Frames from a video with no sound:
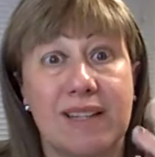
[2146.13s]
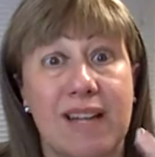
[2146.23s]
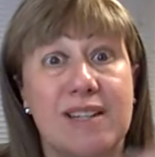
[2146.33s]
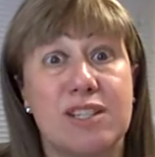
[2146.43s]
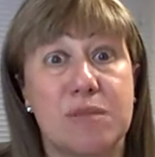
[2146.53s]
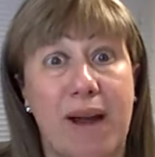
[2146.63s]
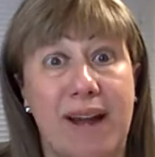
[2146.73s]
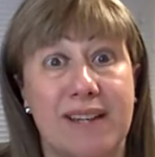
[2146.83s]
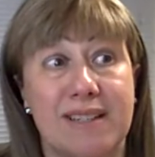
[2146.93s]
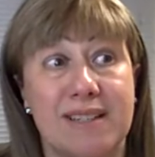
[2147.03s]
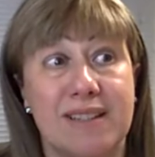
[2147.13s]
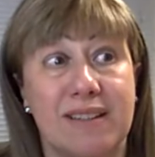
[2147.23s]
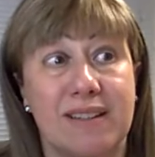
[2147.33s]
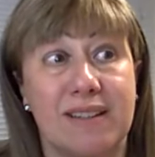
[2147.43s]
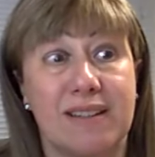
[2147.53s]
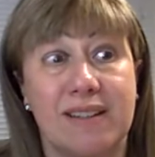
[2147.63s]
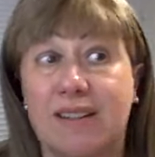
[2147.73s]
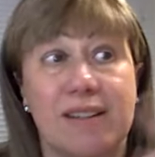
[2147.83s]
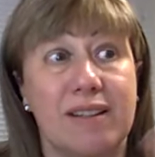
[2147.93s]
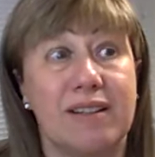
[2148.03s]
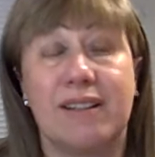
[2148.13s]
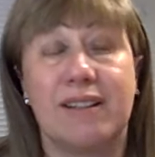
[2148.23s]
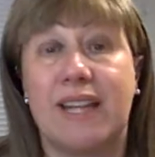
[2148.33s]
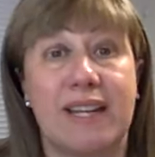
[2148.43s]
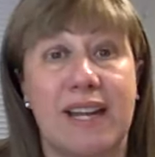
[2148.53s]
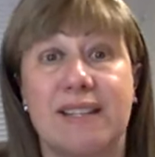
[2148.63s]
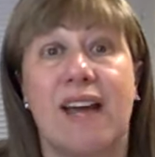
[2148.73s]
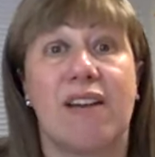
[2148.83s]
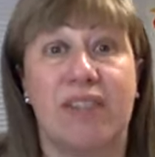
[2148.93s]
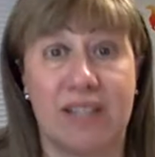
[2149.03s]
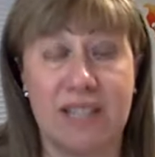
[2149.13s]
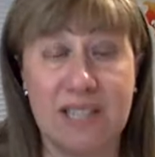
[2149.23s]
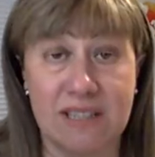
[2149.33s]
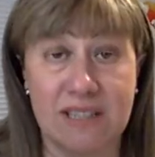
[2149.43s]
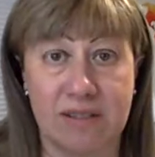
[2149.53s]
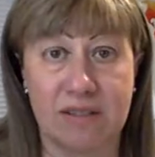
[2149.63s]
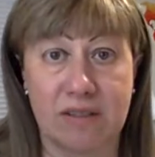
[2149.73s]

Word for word: then spite. They can't have it either.